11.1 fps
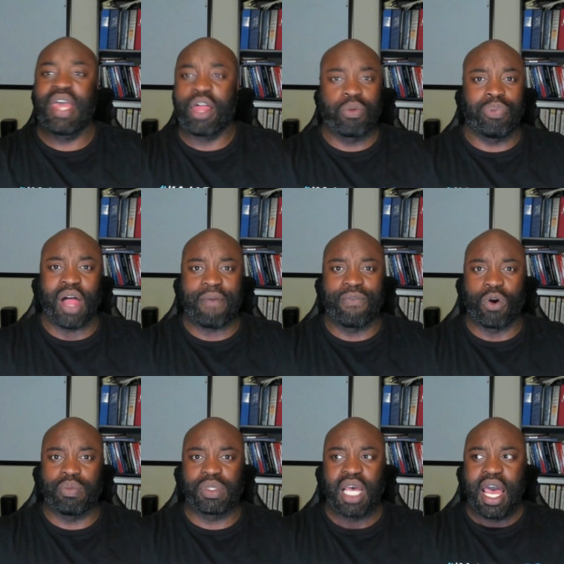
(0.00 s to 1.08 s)
other
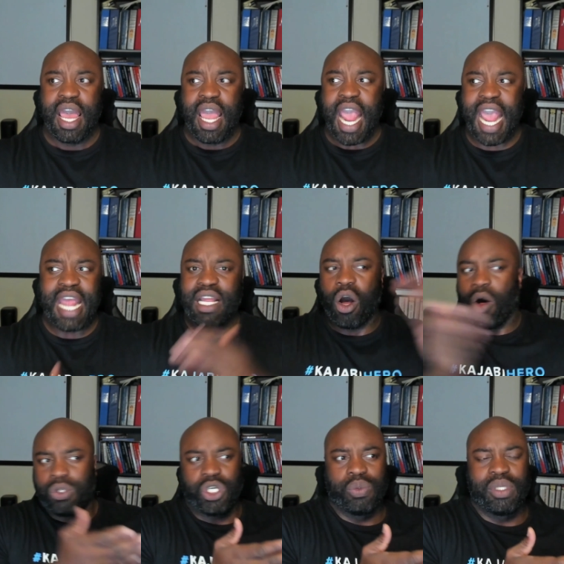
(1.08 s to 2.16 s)
platforms. It
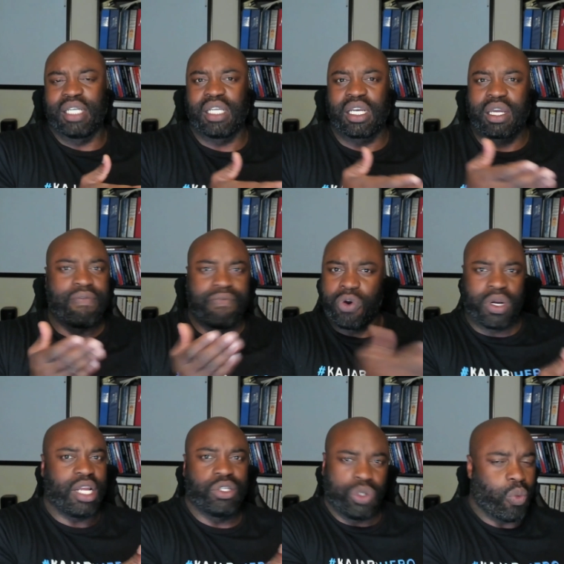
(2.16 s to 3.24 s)
also doesn't convert
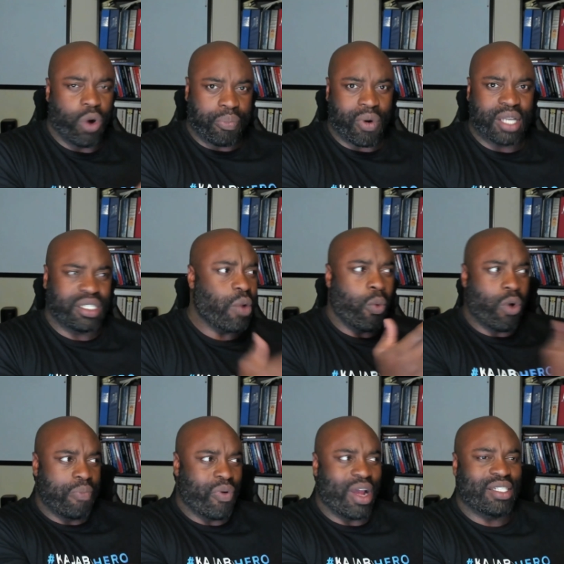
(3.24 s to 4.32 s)
into WordPress, and
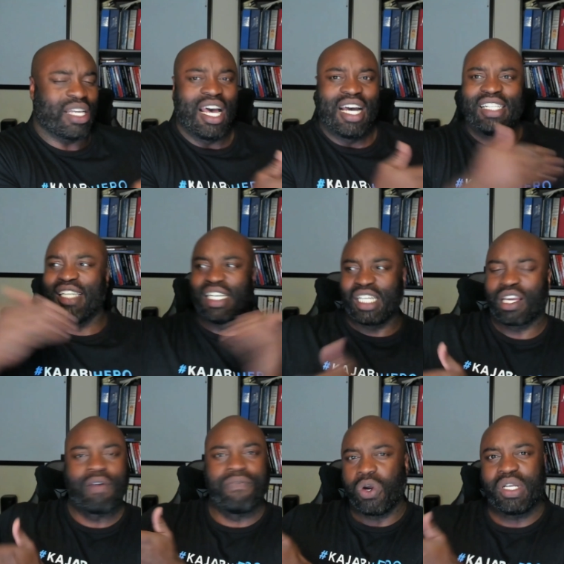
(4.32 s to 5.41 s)
WordPress doesn't
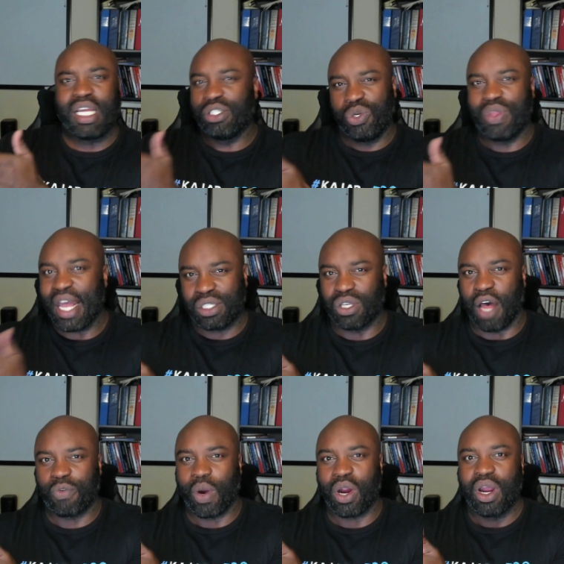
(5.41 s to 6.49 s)
convert into that
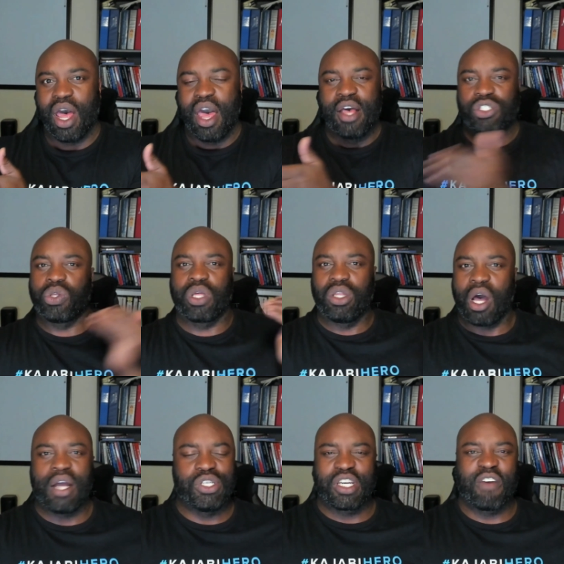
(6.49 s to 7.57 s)
software. So the
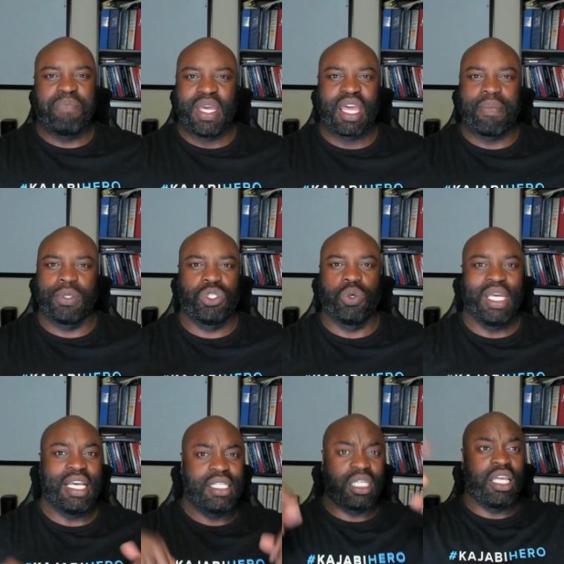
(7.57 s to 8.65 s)
logic of being able to
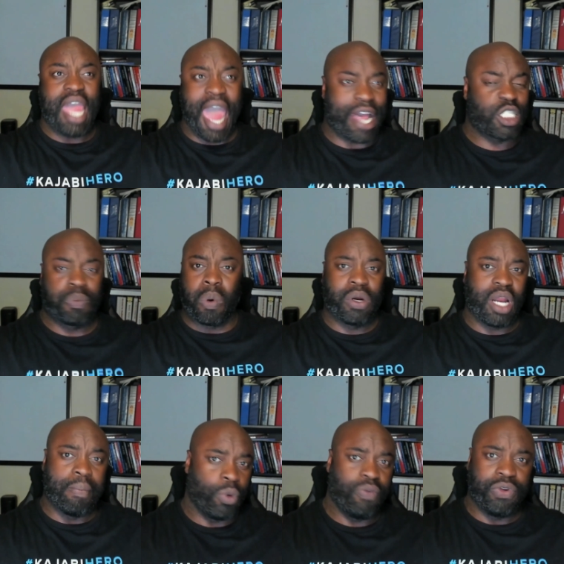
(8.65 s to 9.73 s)
easily export
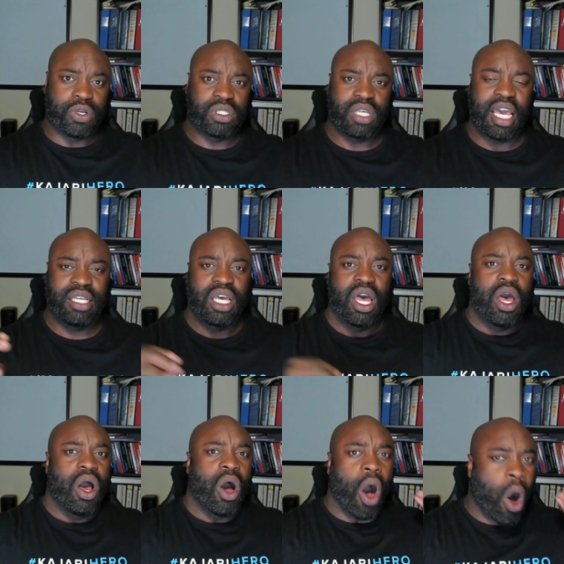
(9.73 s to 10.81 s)
and move your site
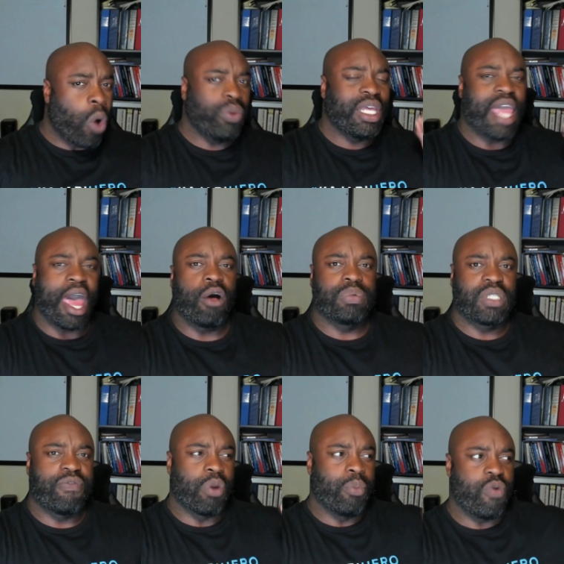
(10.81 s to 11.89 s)
only helps
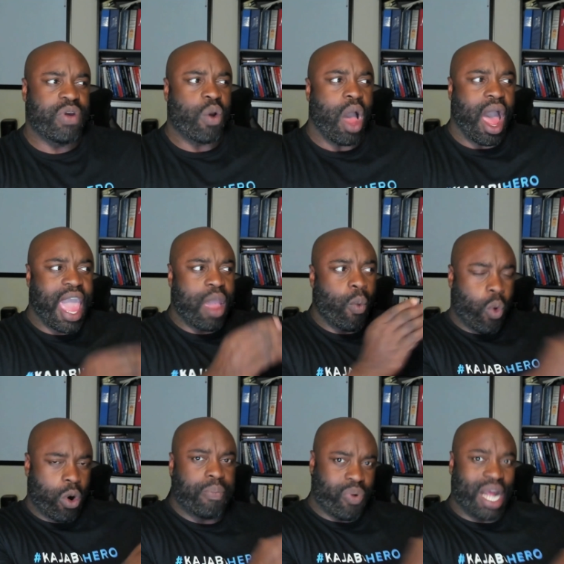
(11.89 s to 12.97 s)
if you're moving a
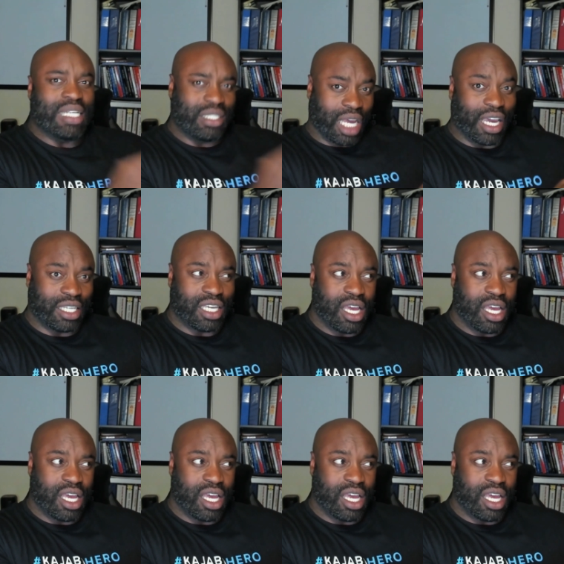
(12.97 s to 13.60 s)
WordPress site